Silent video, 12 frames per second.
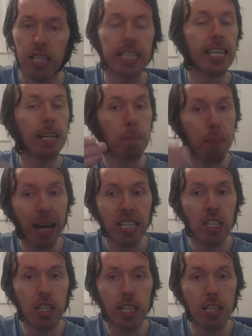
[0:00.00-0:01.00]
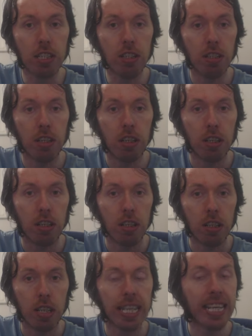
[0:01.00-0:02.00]
He's had a bad season.
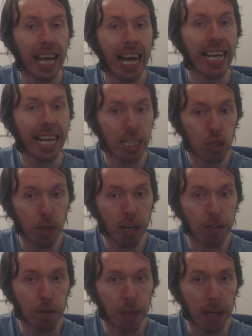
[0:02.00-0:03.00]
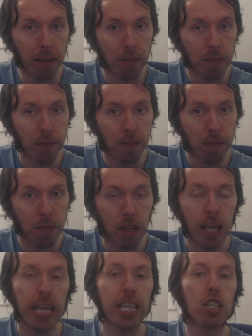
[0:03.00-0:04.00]
He can't get away from that.
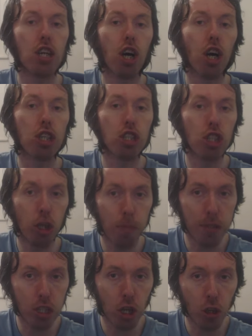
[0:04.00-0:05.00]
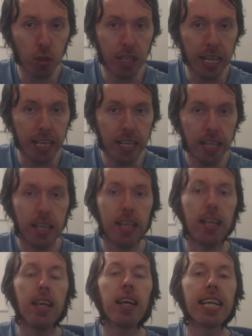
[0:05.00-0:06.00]
He's got to stop sulking
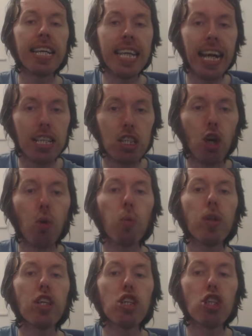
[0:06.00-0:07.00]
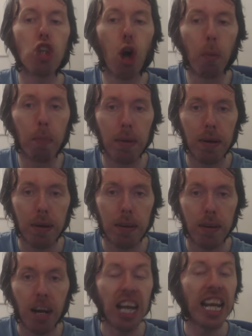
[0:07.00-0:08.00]
and get on with the job.
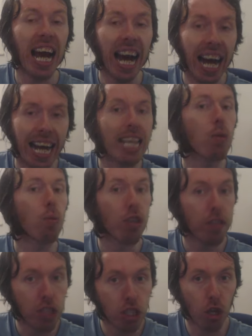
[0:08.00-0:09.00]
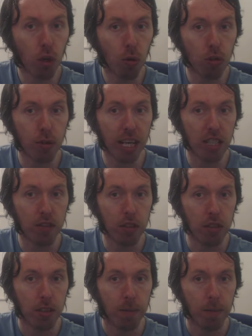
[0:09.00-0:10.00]
And I would have sold Rashford.